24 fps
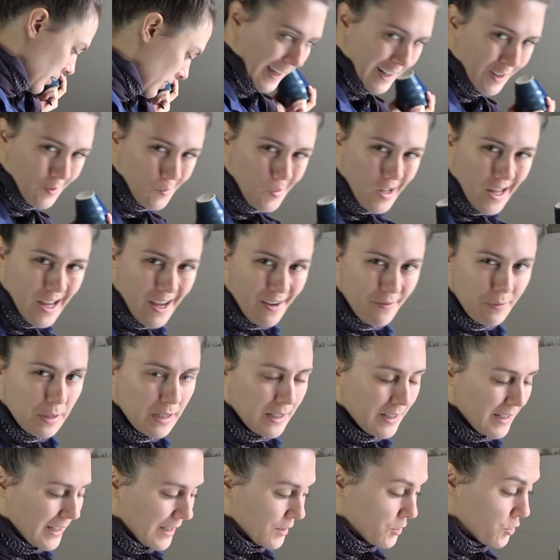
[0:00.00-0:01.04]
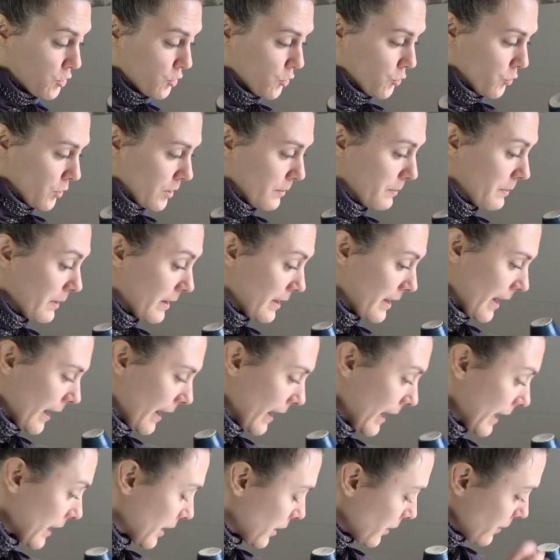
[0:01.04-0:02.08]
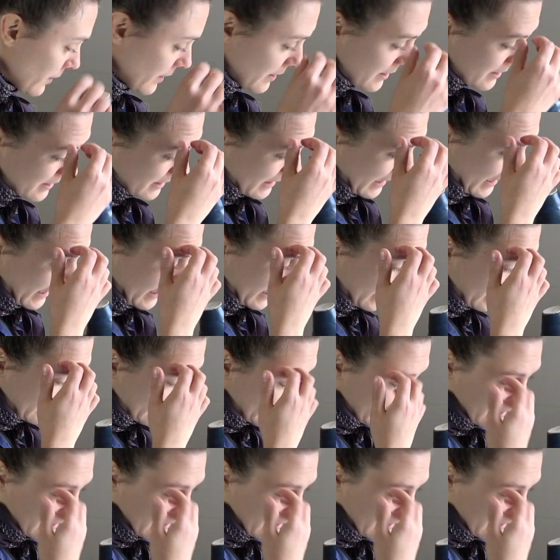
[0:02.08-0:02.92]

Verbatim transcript: I don't have an extremely accurate scale.